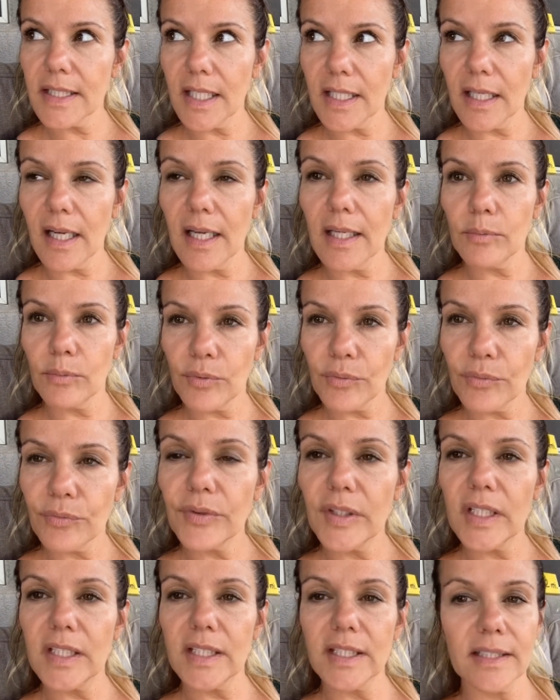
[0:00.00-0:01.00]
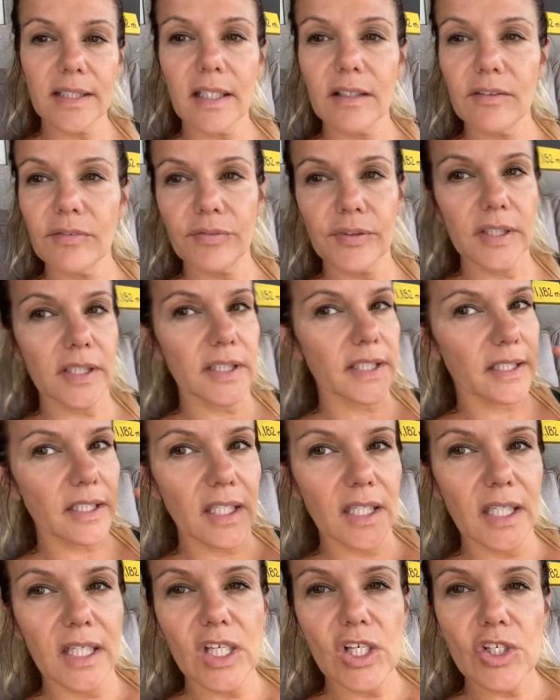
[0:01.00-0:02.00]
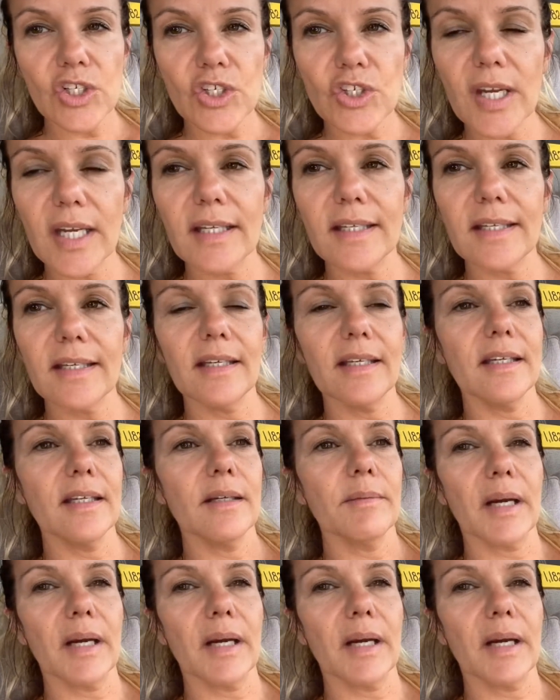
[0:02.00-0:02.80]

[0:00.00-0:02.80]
and I will feel it, and I'll feel like shaky.